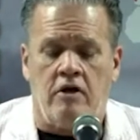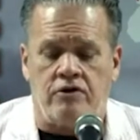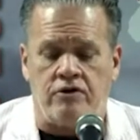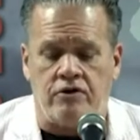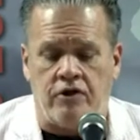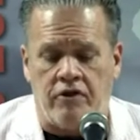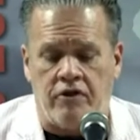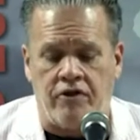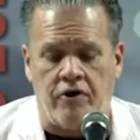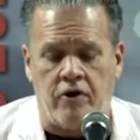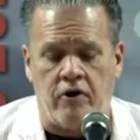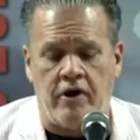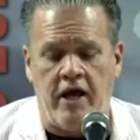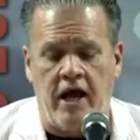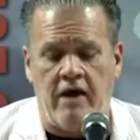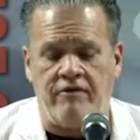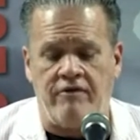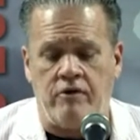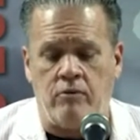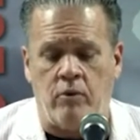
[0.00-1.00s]
to the third
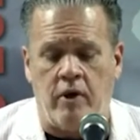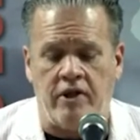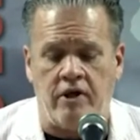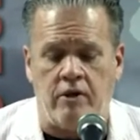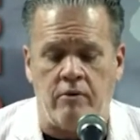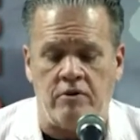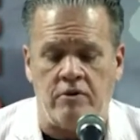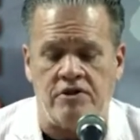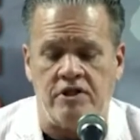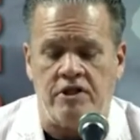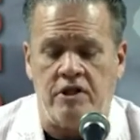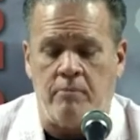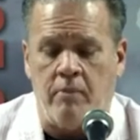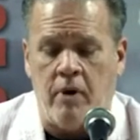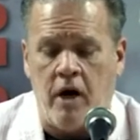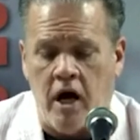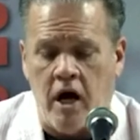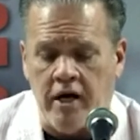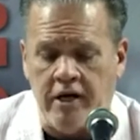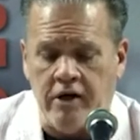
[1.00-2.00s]
heaven, whether it was in the
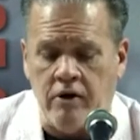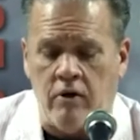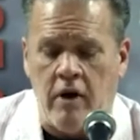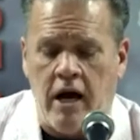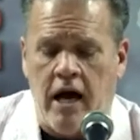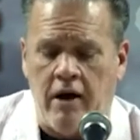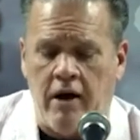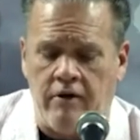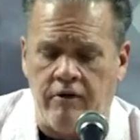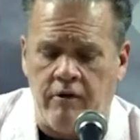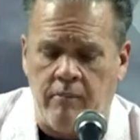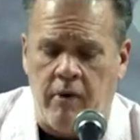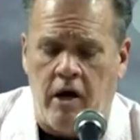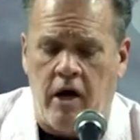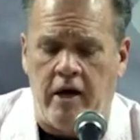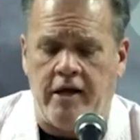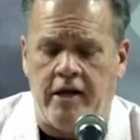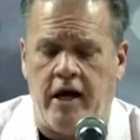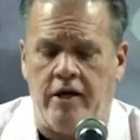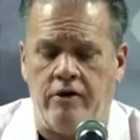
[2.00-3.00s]
body or out of the
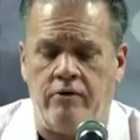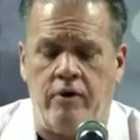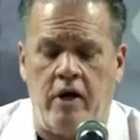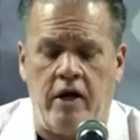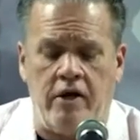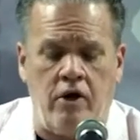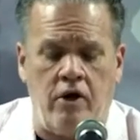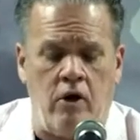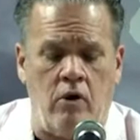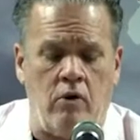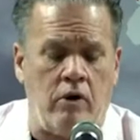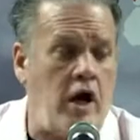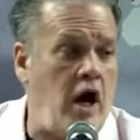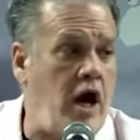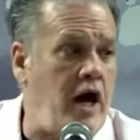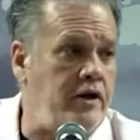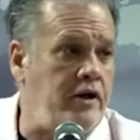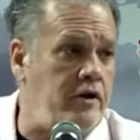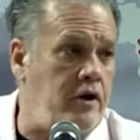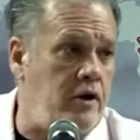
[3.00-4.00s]
body, I do not know.
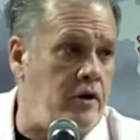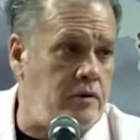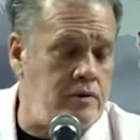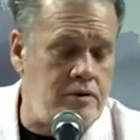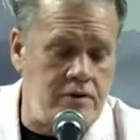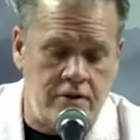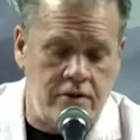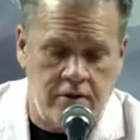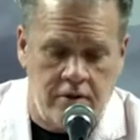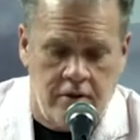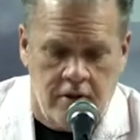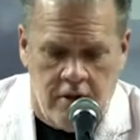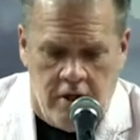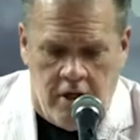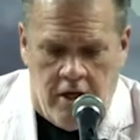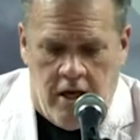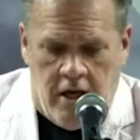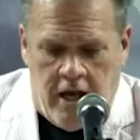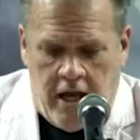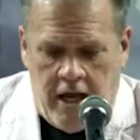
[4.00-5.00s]
God knows.
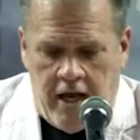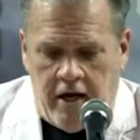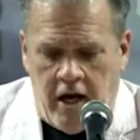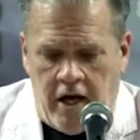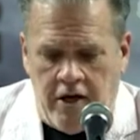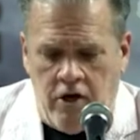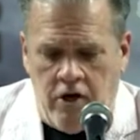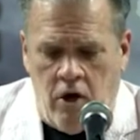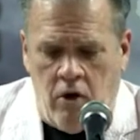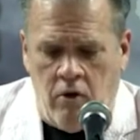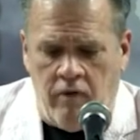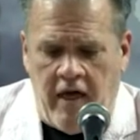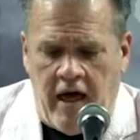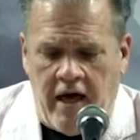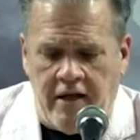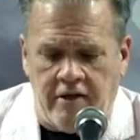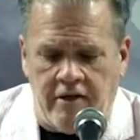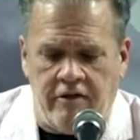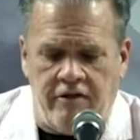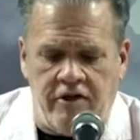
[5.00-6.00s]
And I know
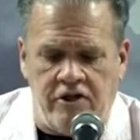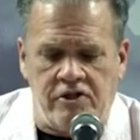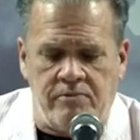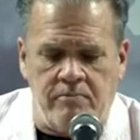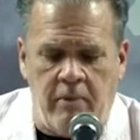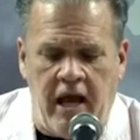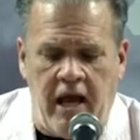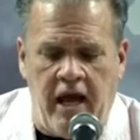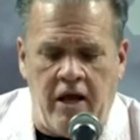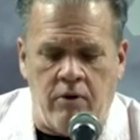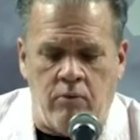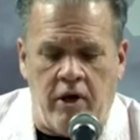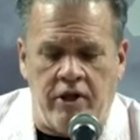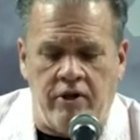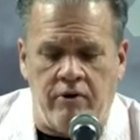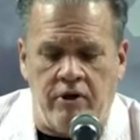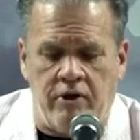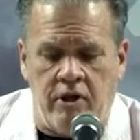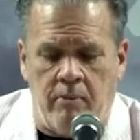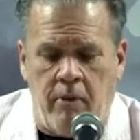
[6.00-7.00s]
that this man,
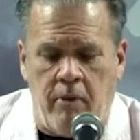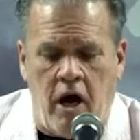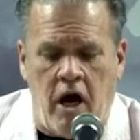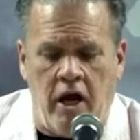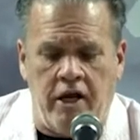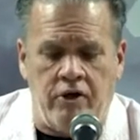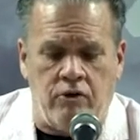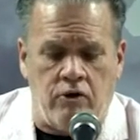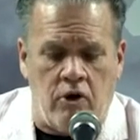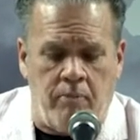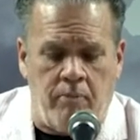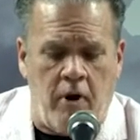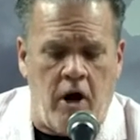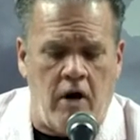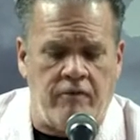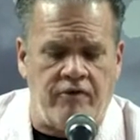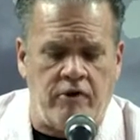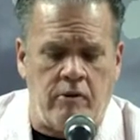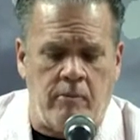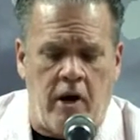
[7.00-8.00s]
whether in the body or
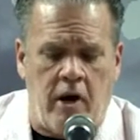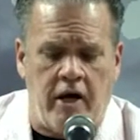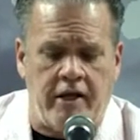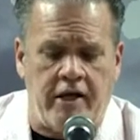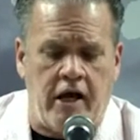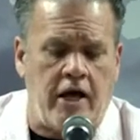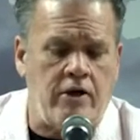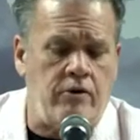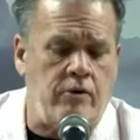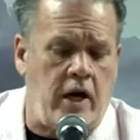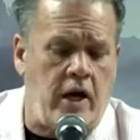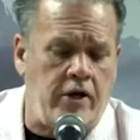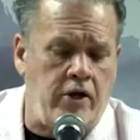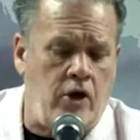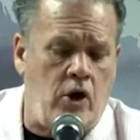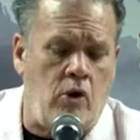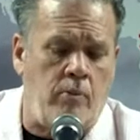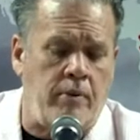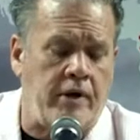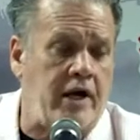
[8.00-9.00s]
apart from the body, I do not
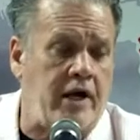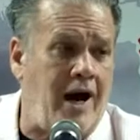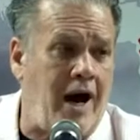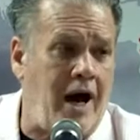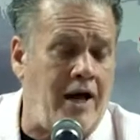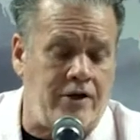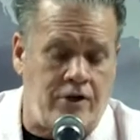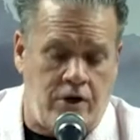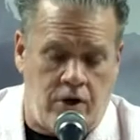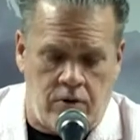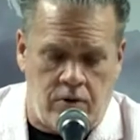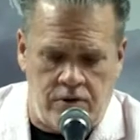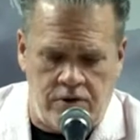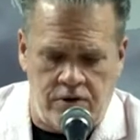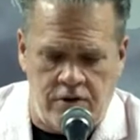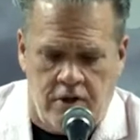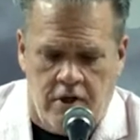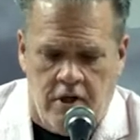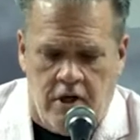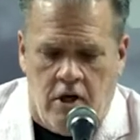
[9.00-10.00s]
know, but God
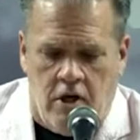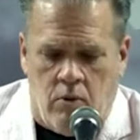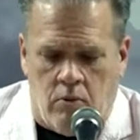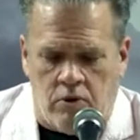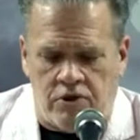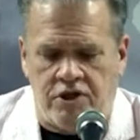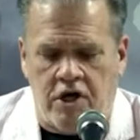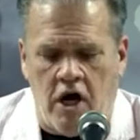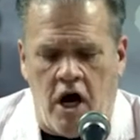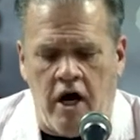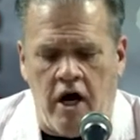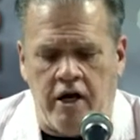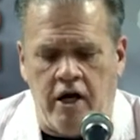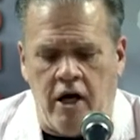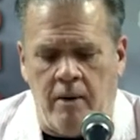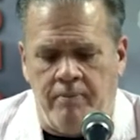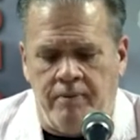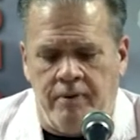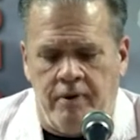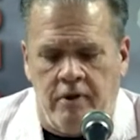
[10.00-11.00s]
knows, was caught
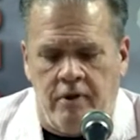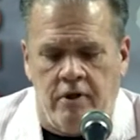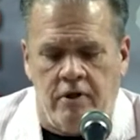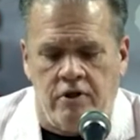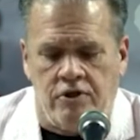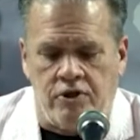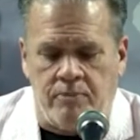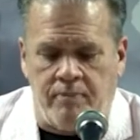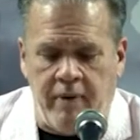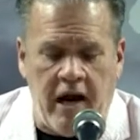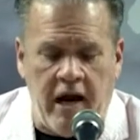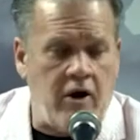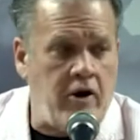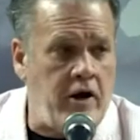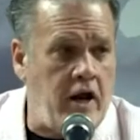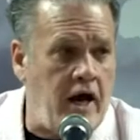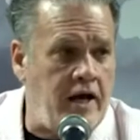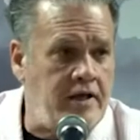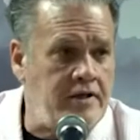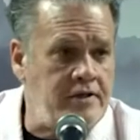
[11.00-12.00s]
up to
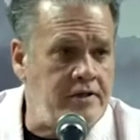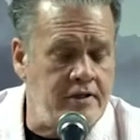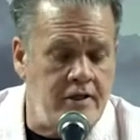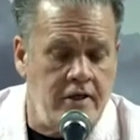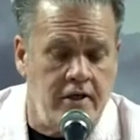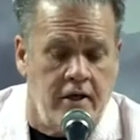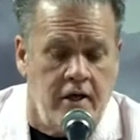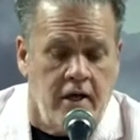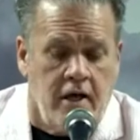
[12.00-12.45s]
paradise